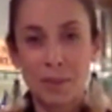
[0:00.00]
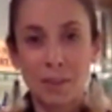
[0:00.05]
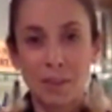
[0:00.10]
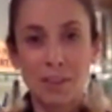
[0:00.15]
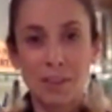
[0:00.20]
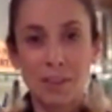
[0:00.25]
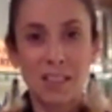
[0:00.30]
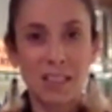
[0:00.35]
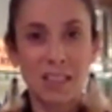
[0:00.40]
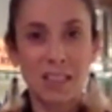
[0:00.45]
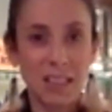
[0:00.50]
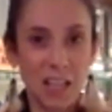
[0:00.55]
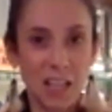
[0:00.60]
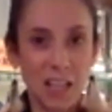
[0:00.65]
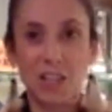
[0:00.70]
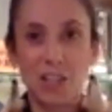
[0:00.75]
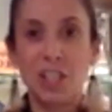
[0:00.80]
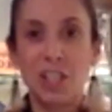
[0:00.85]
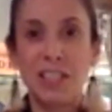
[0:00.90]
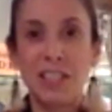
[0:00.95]

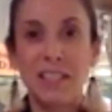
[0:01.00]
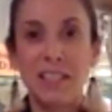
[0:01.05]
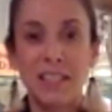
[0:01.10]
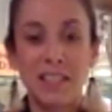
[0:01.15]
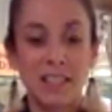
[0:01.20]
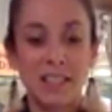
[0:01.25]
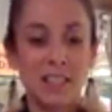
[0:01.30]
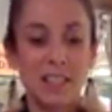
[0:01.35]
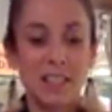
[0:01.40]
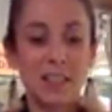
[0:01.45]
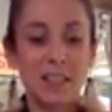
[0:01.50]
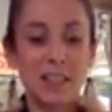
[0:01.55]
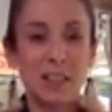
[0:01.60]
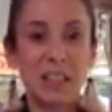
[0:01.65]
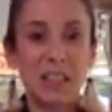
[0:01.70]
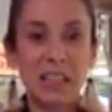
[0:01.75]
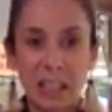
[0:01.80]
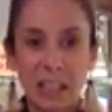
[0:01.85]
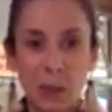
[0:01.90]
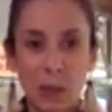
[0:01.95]
slushy,
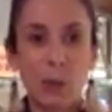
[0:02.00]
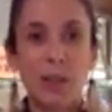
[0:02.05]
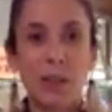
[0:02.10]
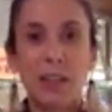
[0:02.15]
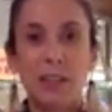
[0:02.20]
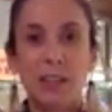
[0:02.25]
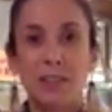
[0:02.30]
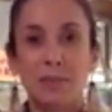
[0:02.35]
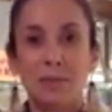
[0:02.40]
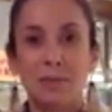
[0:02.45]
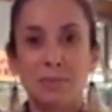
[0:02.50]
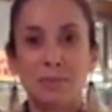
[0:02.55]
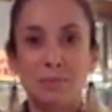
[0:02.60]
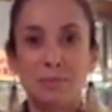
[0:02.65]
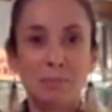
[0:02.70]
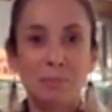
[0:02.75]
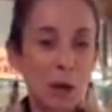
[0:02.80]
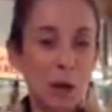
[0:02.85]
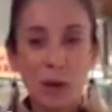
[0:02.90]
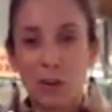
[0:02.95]
liquid
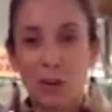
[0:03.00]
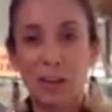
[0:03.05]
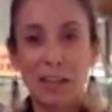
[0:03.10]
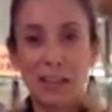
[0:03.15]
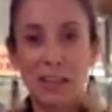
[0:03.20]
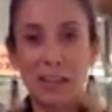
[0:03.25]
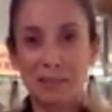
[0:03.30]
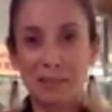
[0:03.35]
margarita.